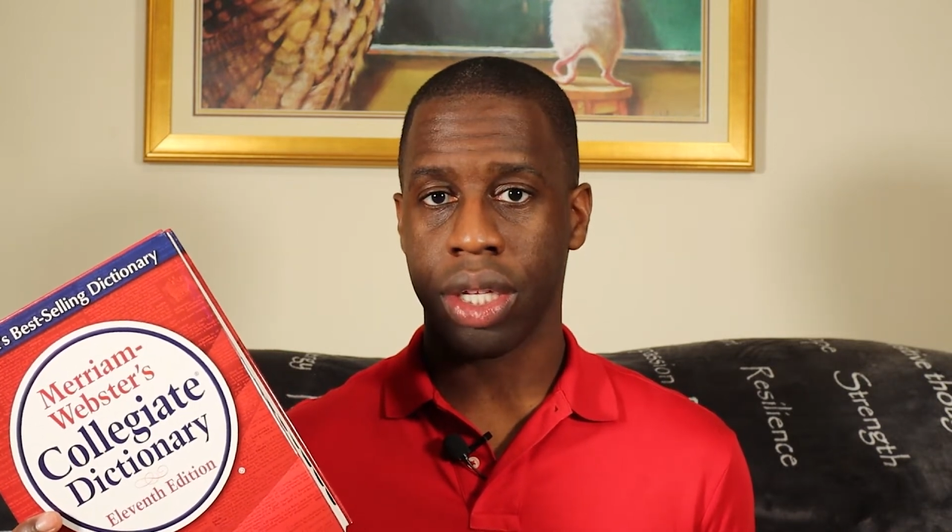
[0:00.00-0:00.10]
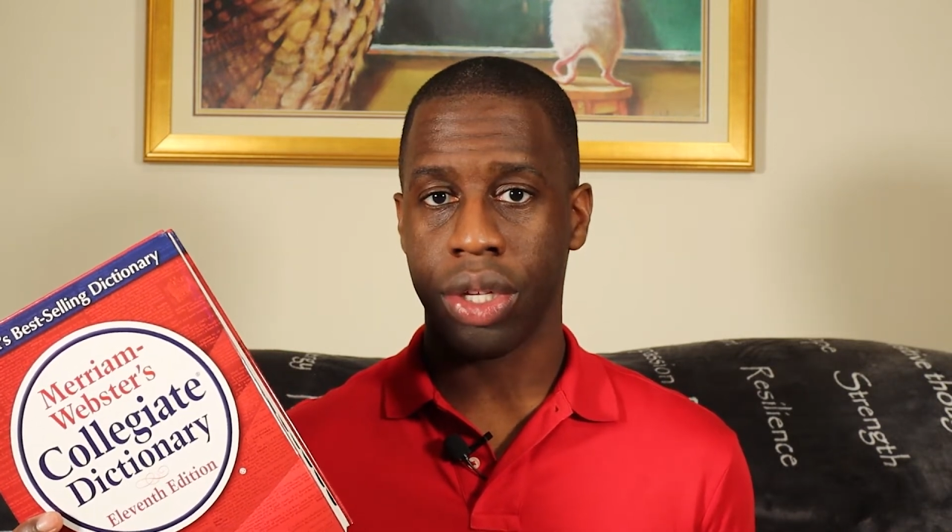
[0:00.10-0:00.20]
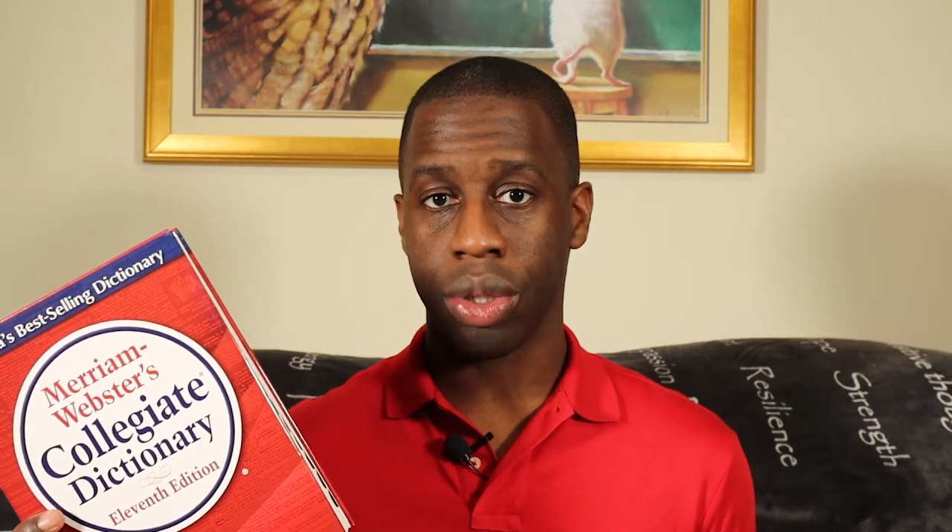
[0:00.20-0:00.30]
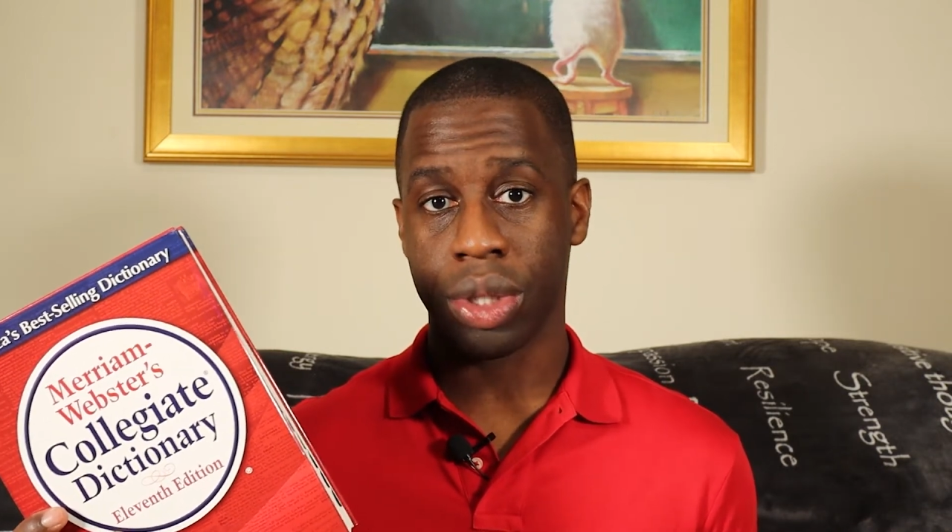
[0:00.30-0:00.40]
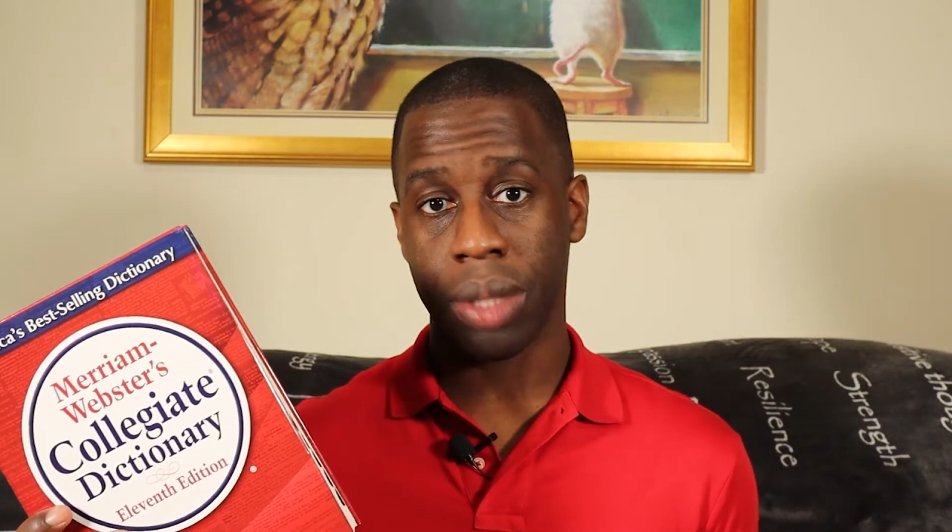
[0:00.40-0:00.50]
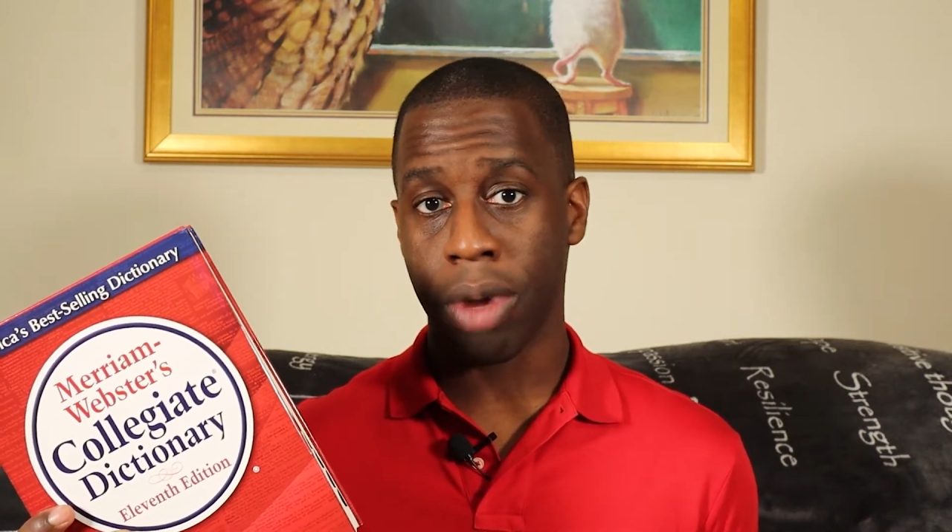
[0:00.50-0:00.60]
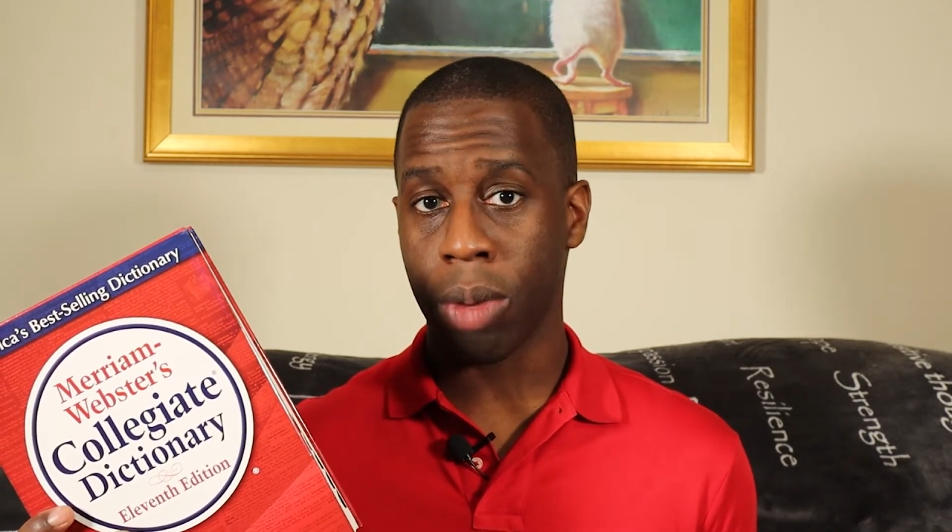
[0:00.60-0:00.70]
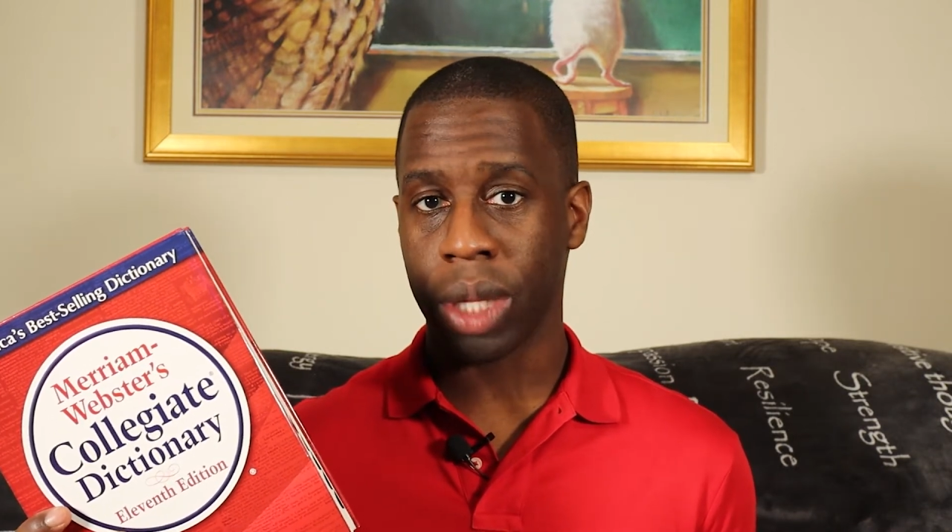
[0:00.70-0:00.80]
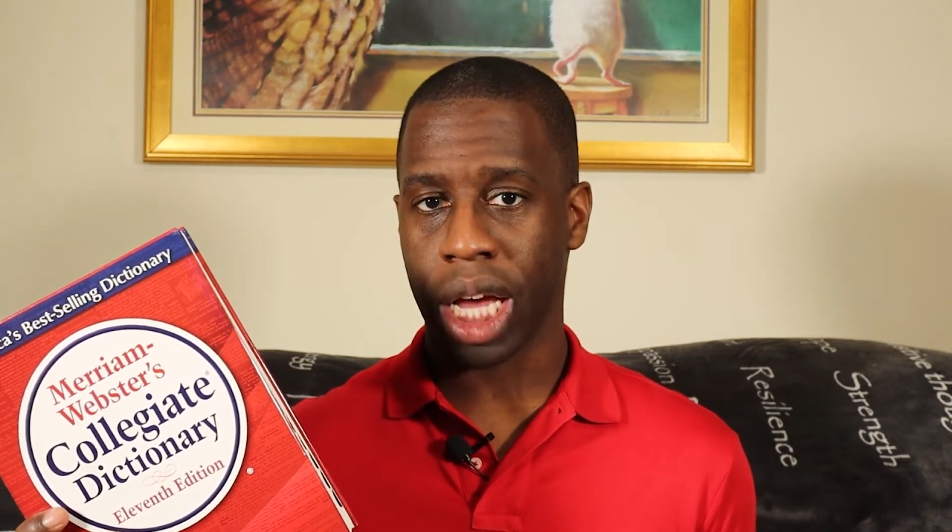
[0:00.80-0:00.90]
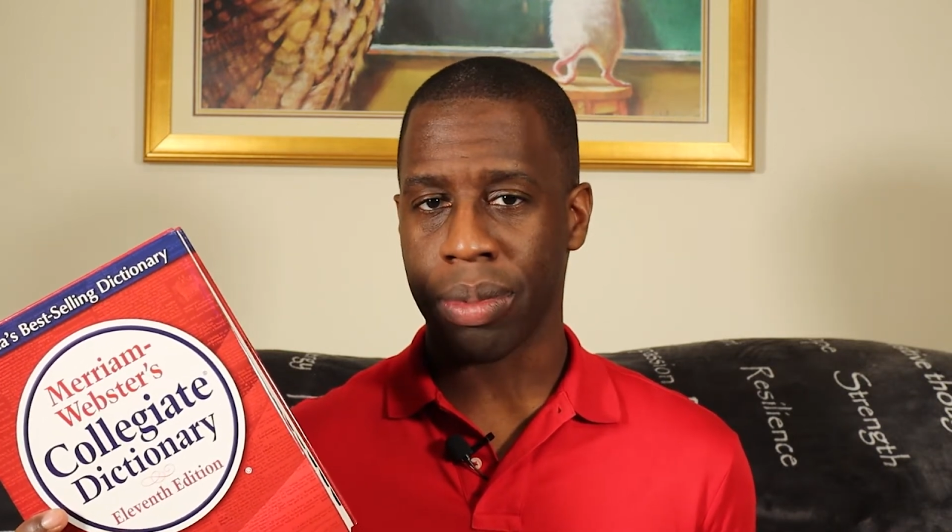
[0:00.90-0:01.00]
use the
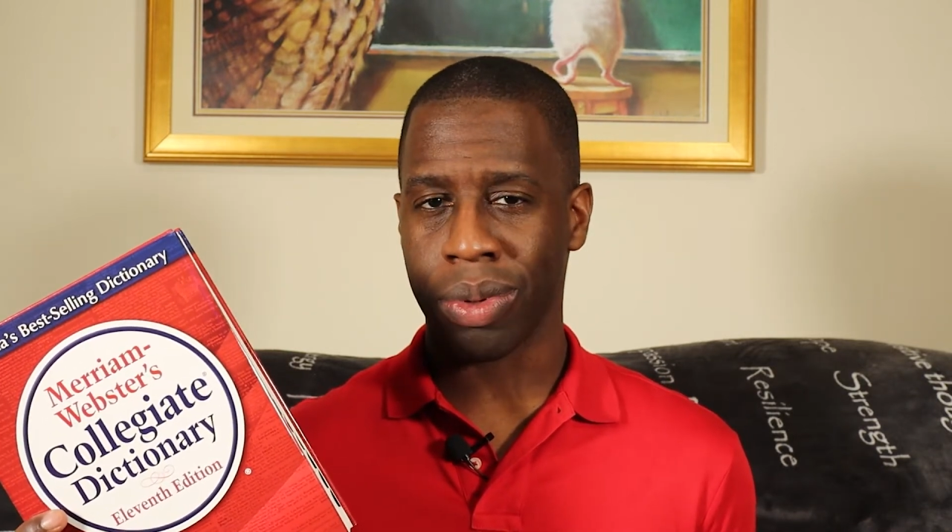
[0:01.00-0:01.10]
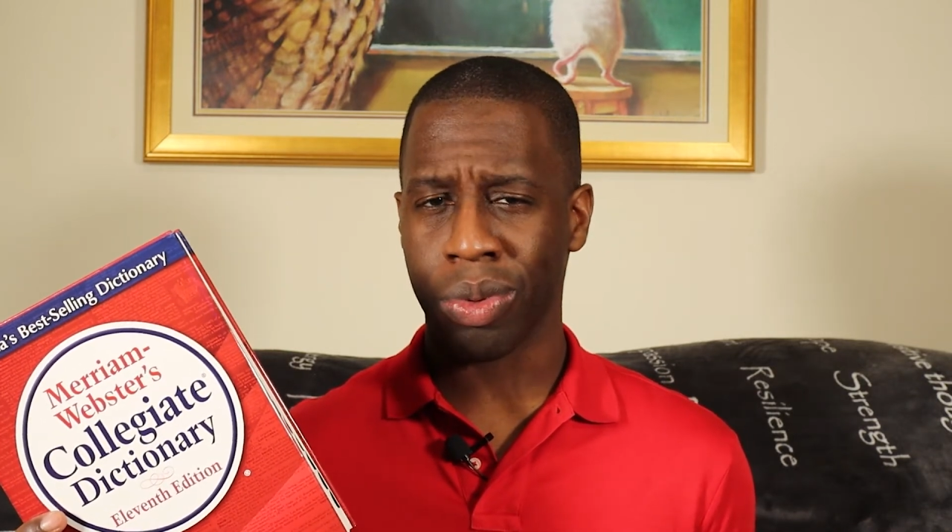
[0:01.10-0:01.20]
mobile app,